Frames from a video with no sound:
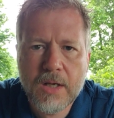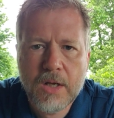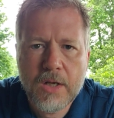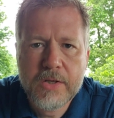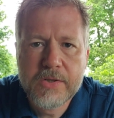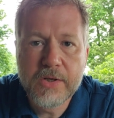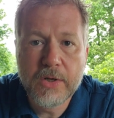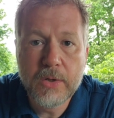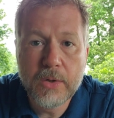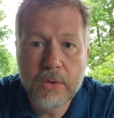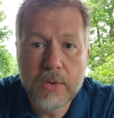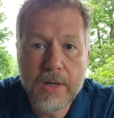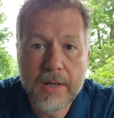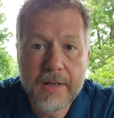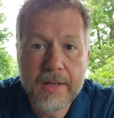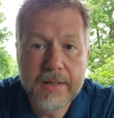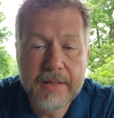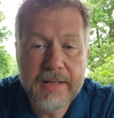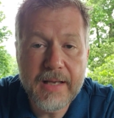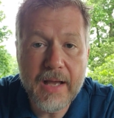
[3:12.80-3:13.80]
So
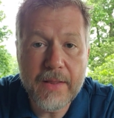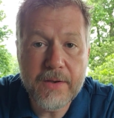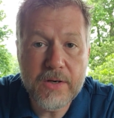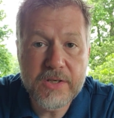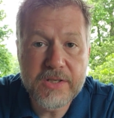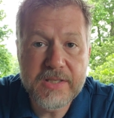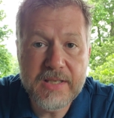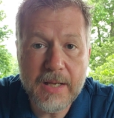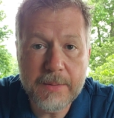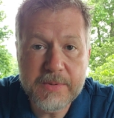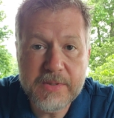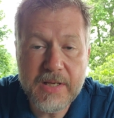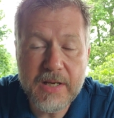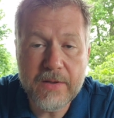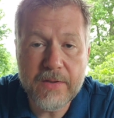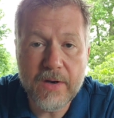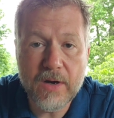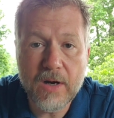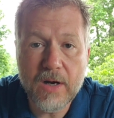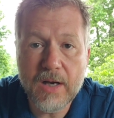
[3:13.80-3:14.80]
yeah, there's steps
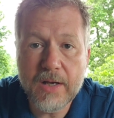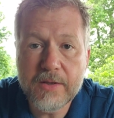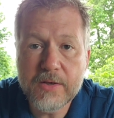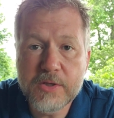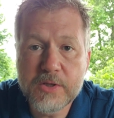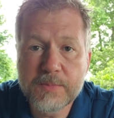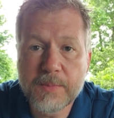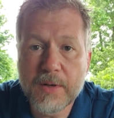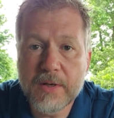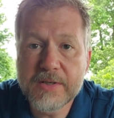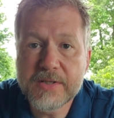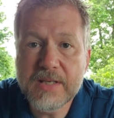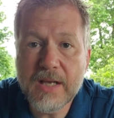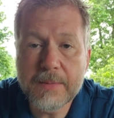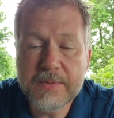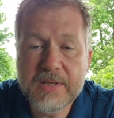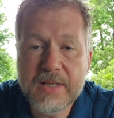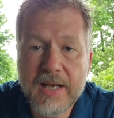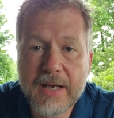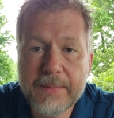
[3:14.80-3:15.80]
there. There are other small
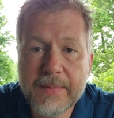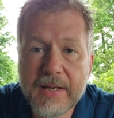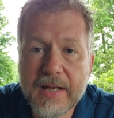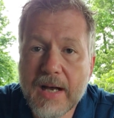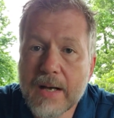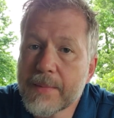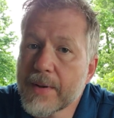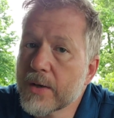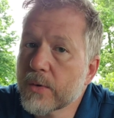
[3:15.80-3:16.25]
steps coming up,